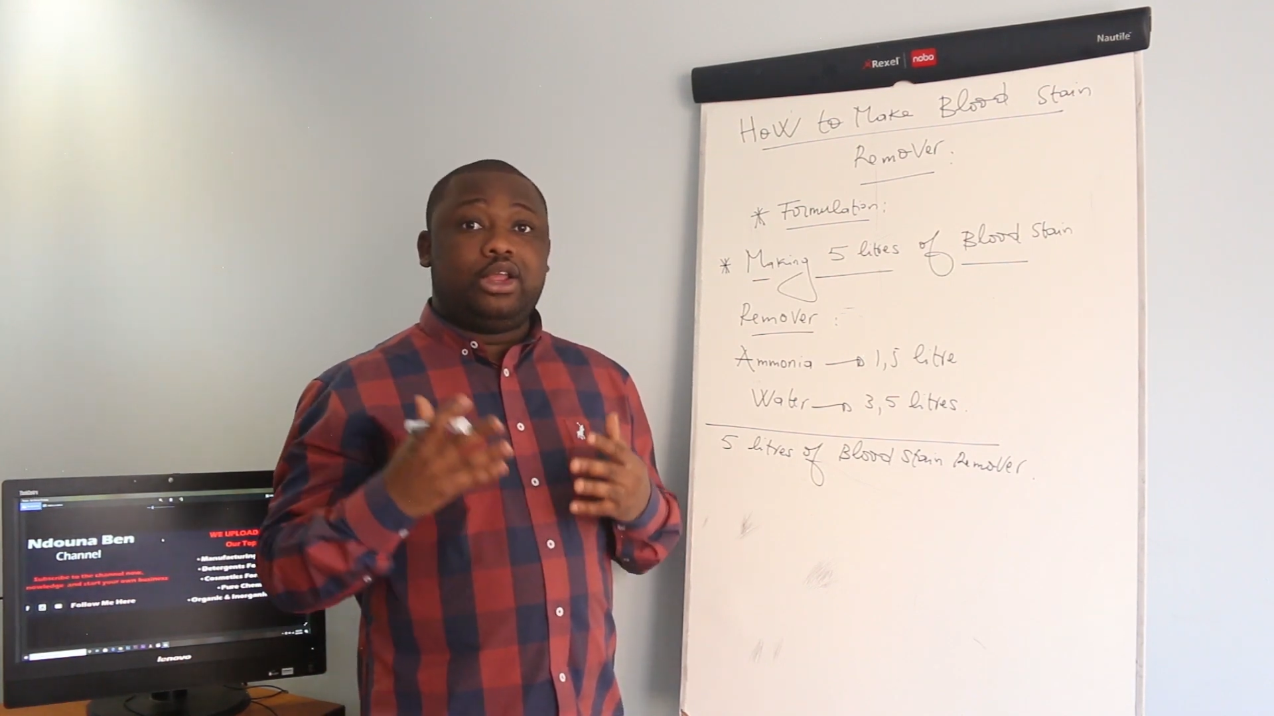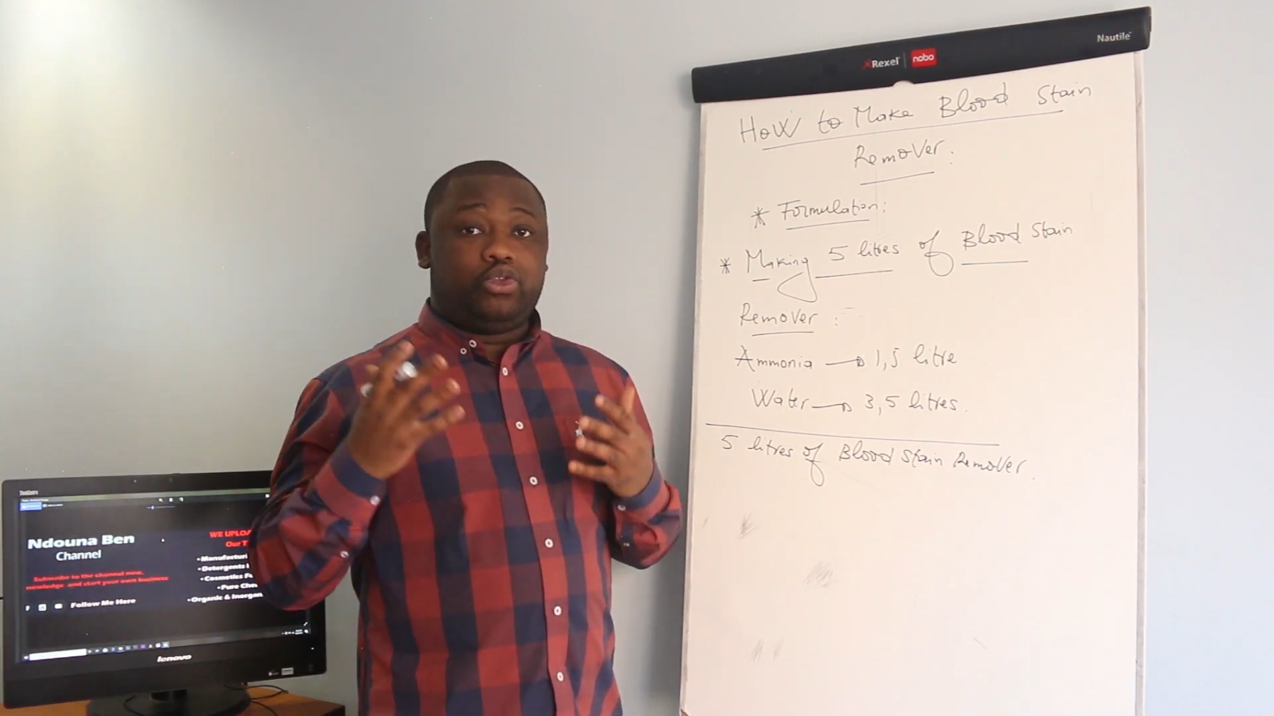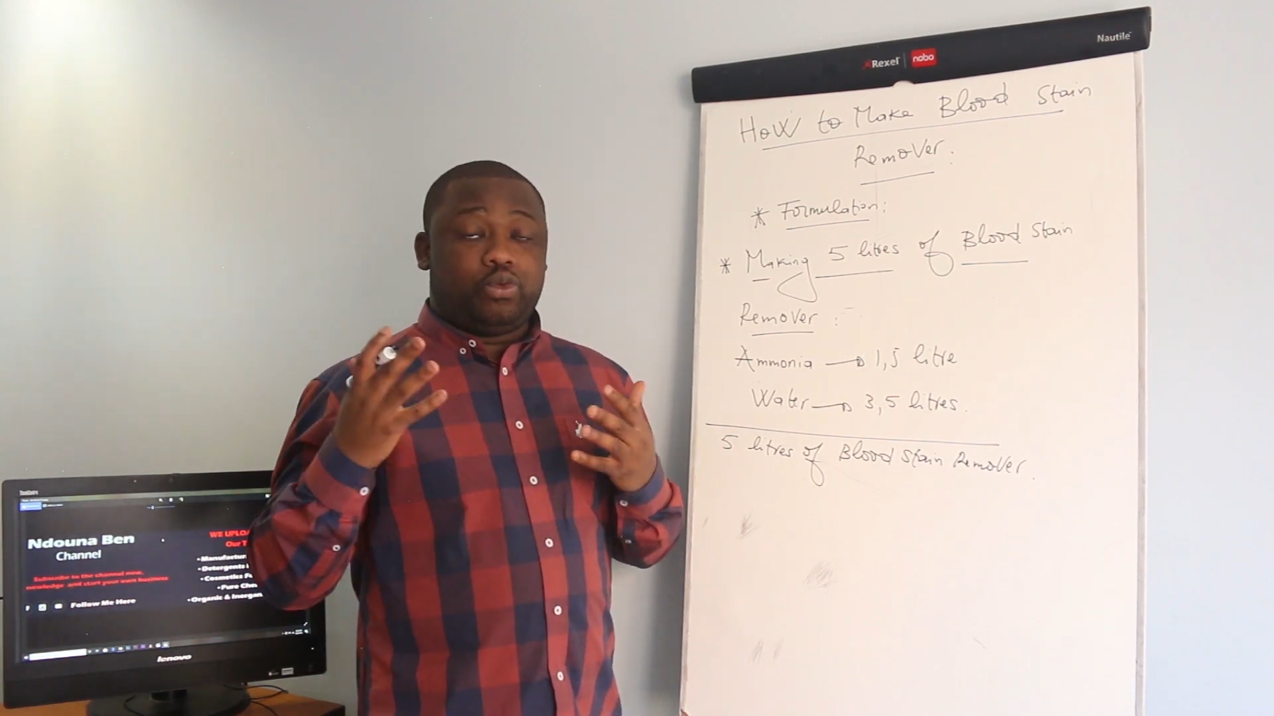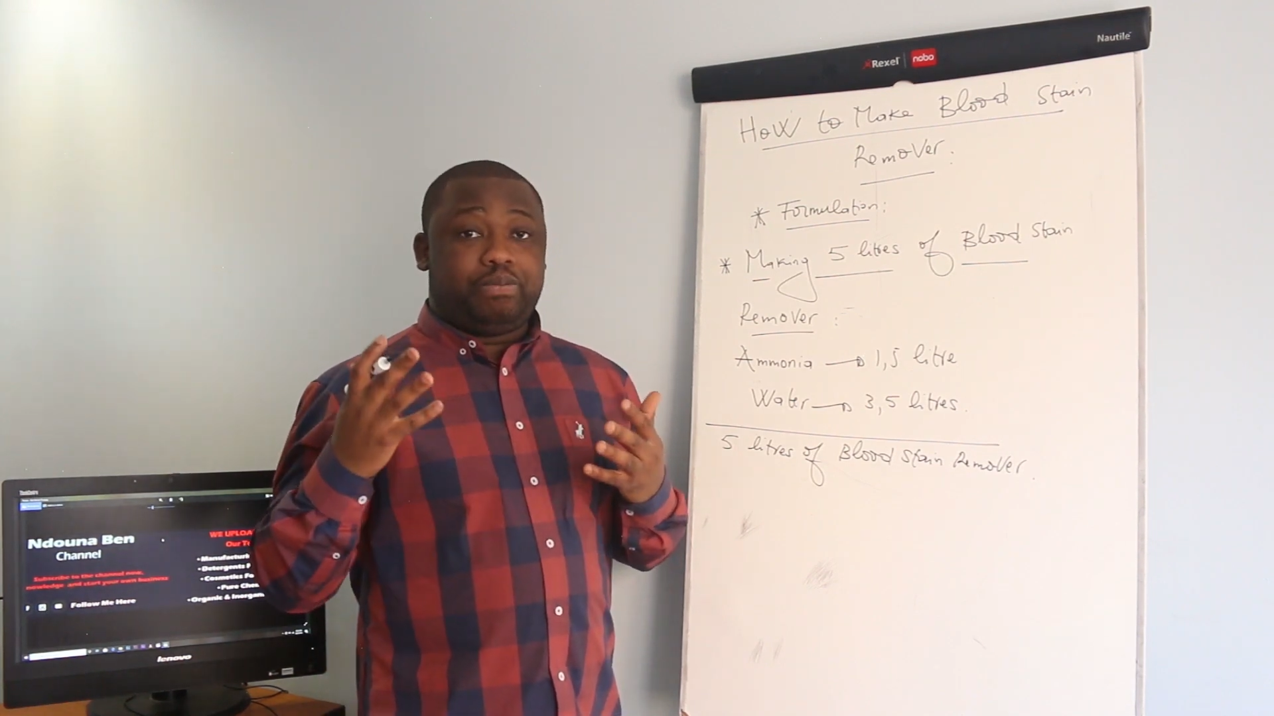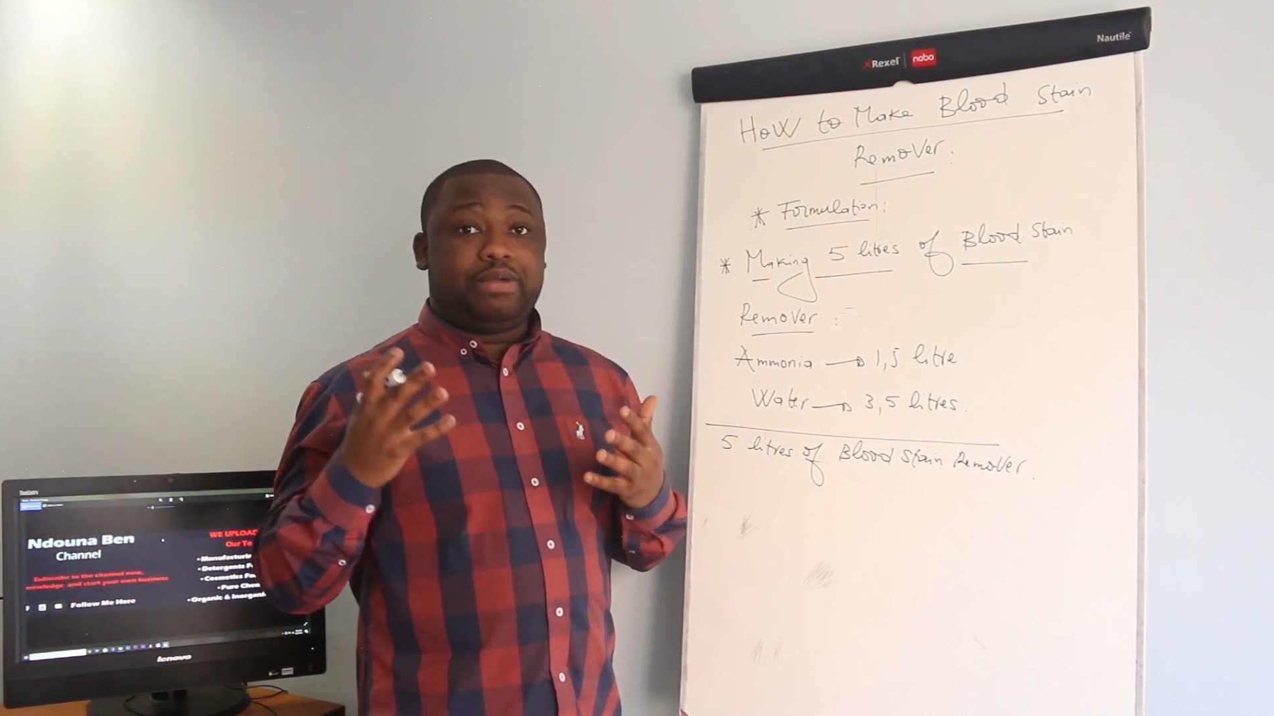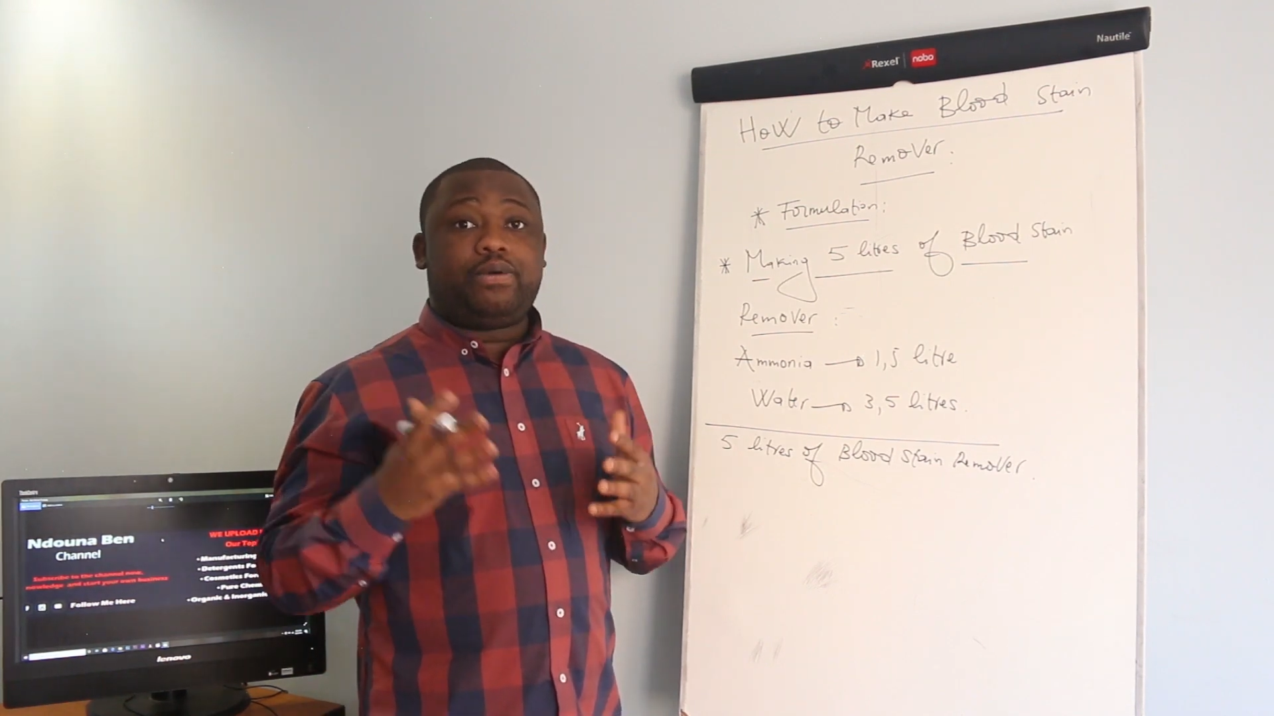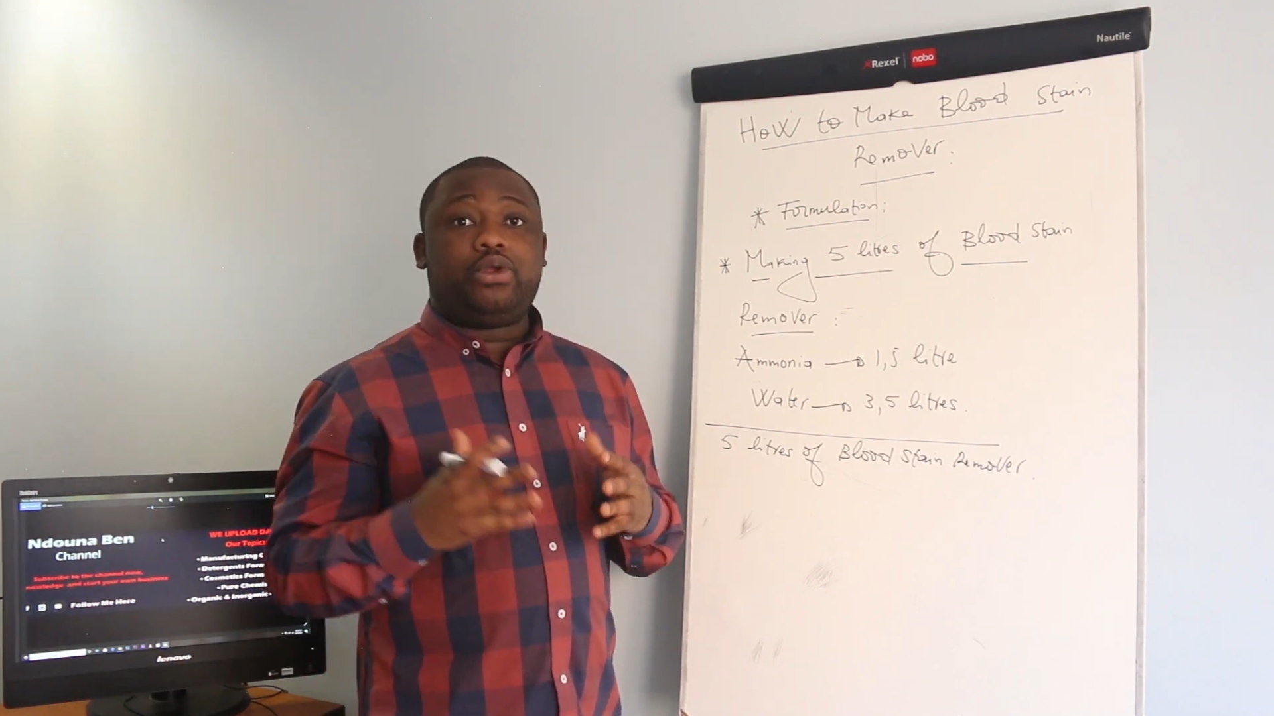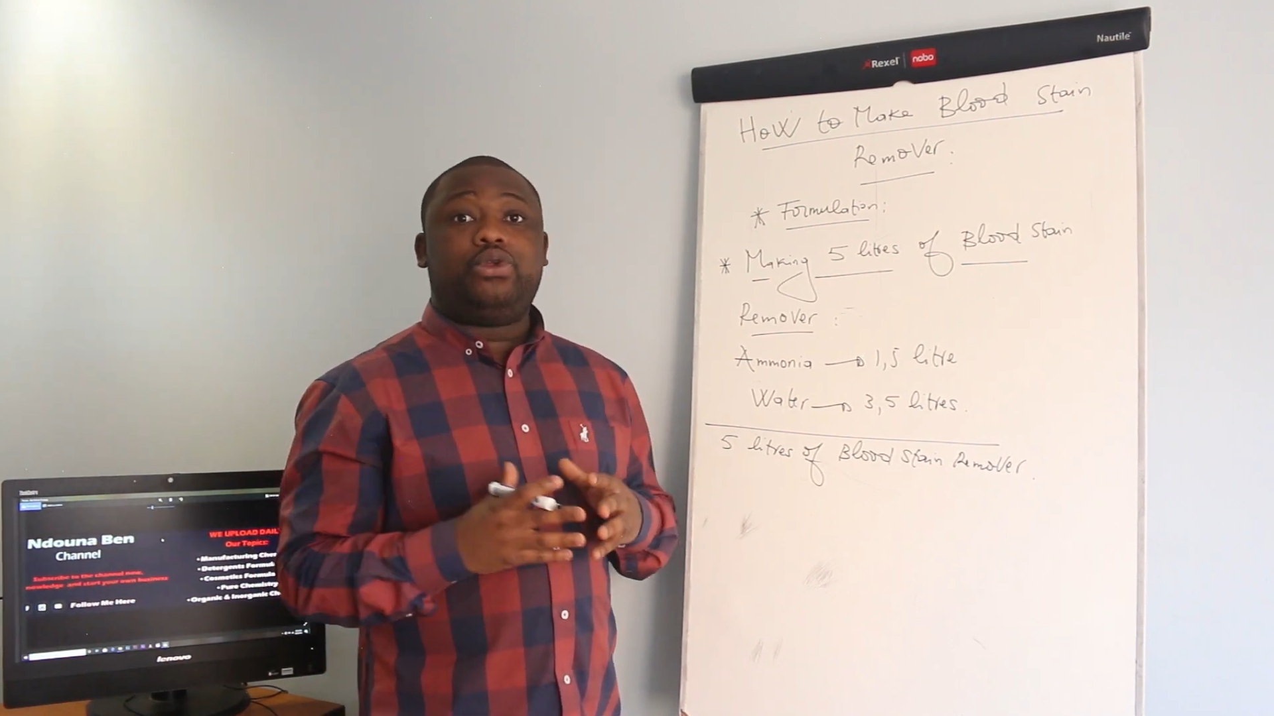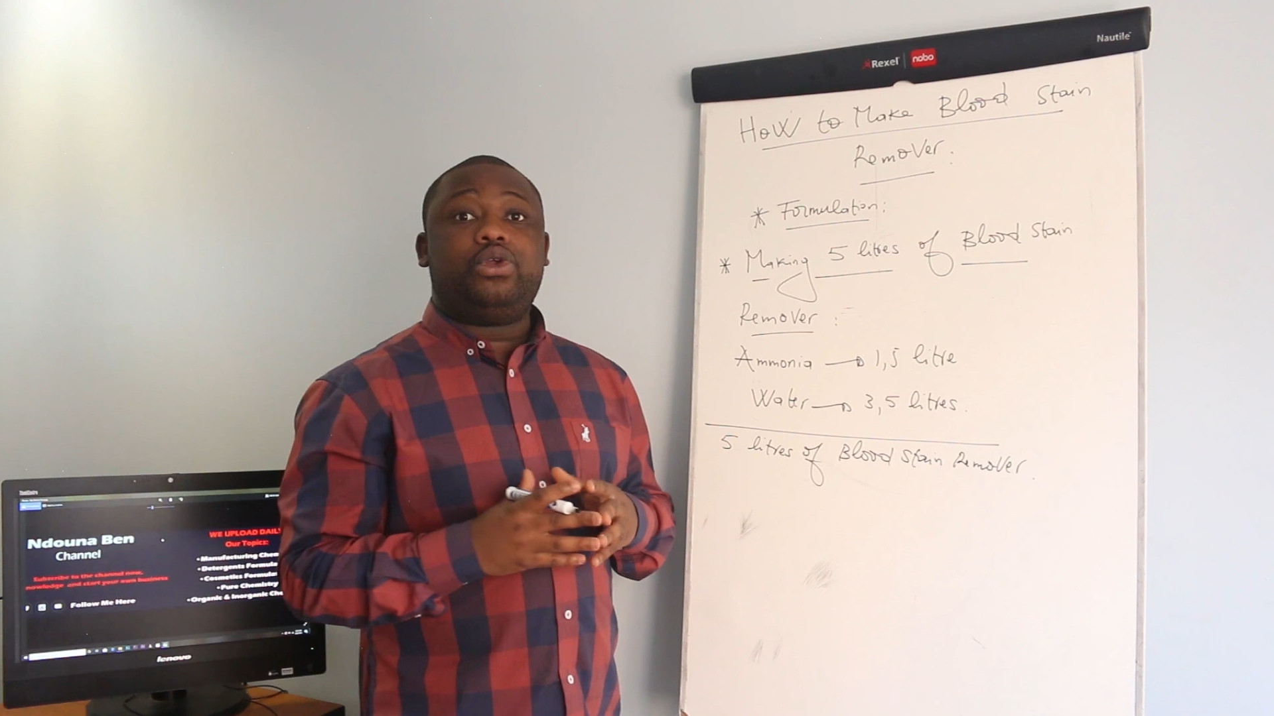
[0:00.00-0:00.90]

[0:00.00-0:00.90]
to people you